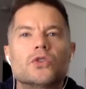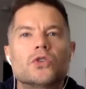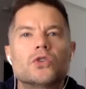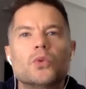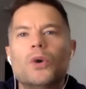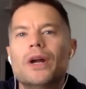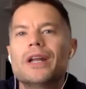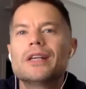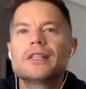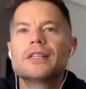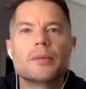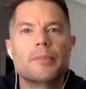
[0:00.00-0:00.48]
So
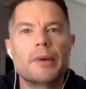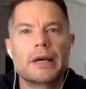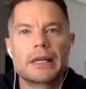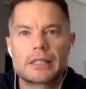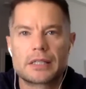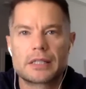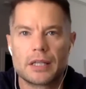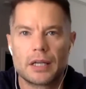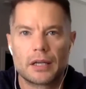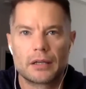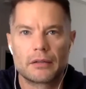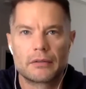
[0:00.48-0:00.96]
what is the
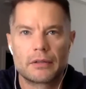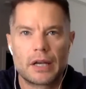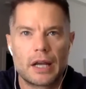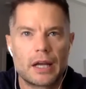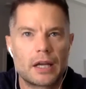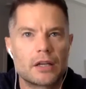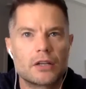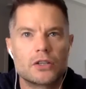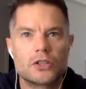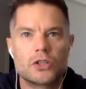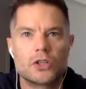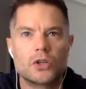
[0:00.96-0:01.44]
best thing that I
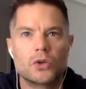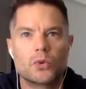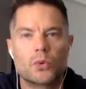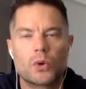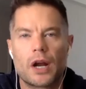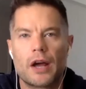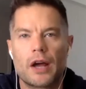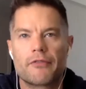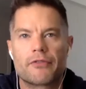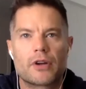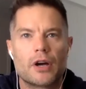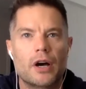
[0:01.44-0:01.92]
can do
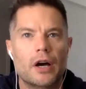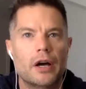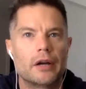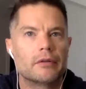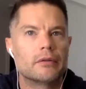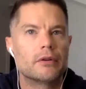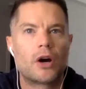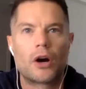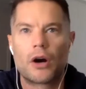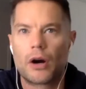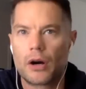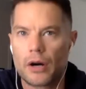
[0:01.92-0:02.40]
when I've got
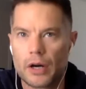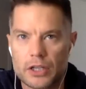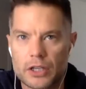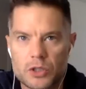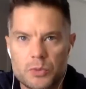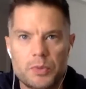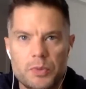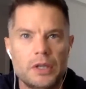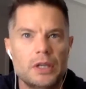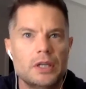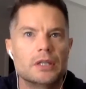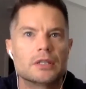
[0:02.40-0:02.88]

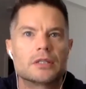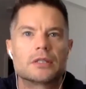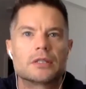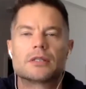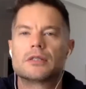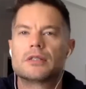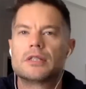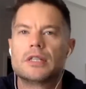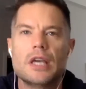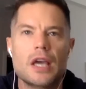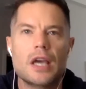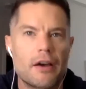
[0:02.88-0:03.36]
RRSPs,
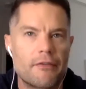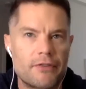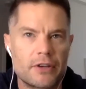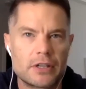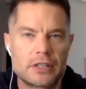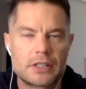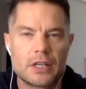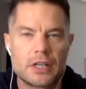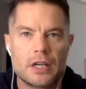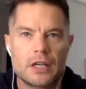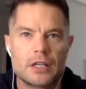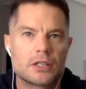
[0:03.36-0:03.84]

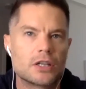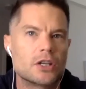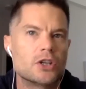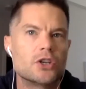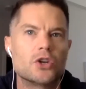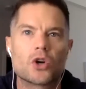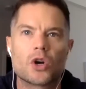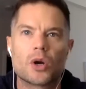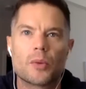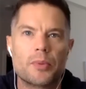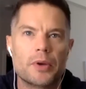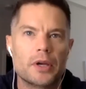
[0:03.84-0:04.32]
TFSAs, in
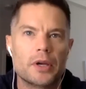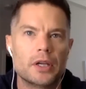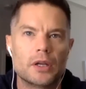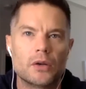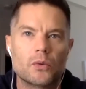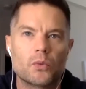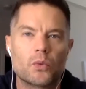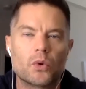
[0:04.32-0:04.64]
your opinion?